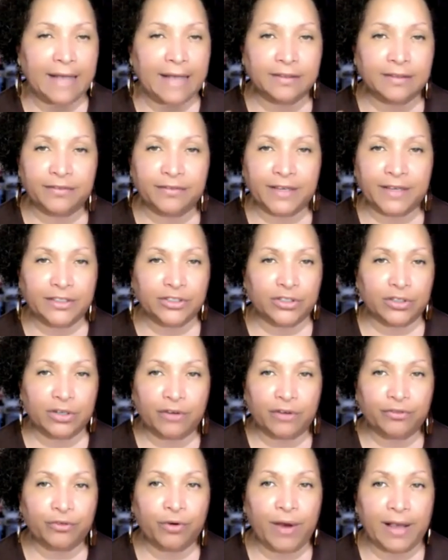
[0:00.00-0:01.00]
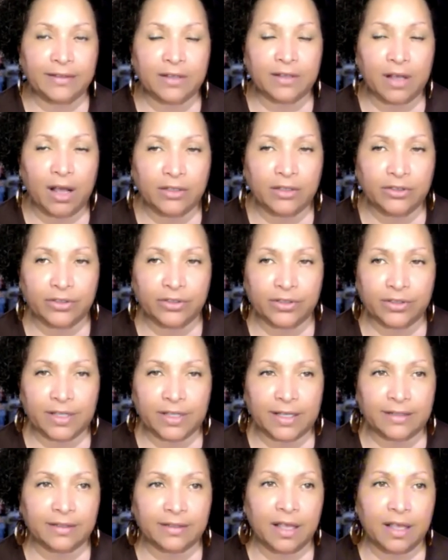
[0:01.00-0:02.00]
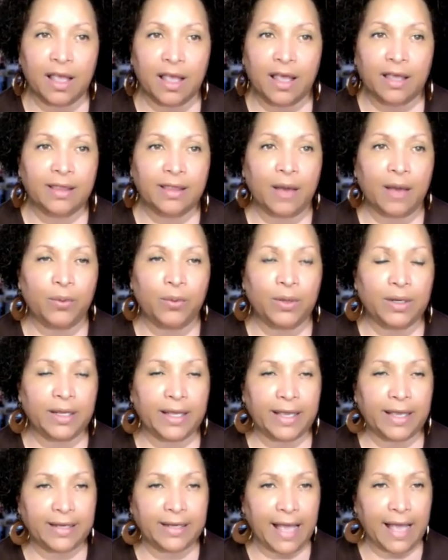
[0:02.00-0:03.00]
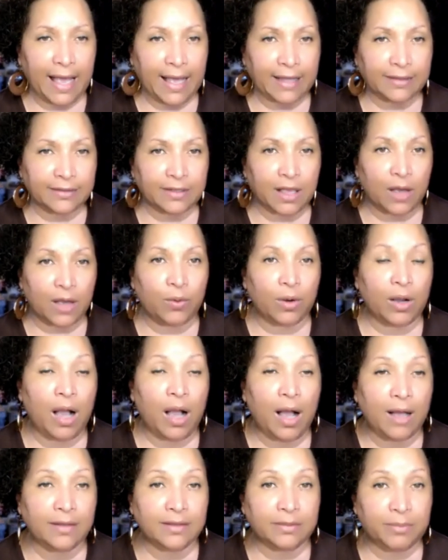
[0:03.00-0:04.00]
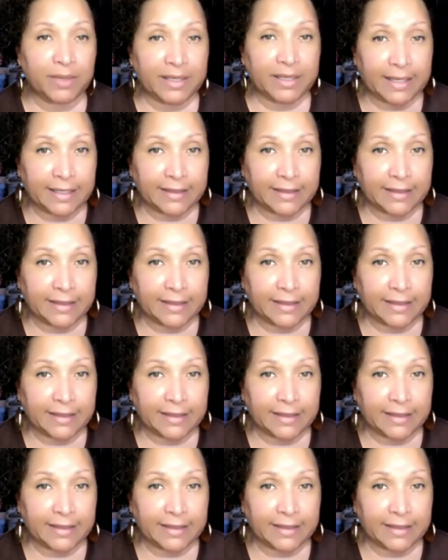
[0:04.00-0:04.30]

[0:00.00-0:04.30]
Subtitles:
activation of Christ consciousness that will enhance our cosmic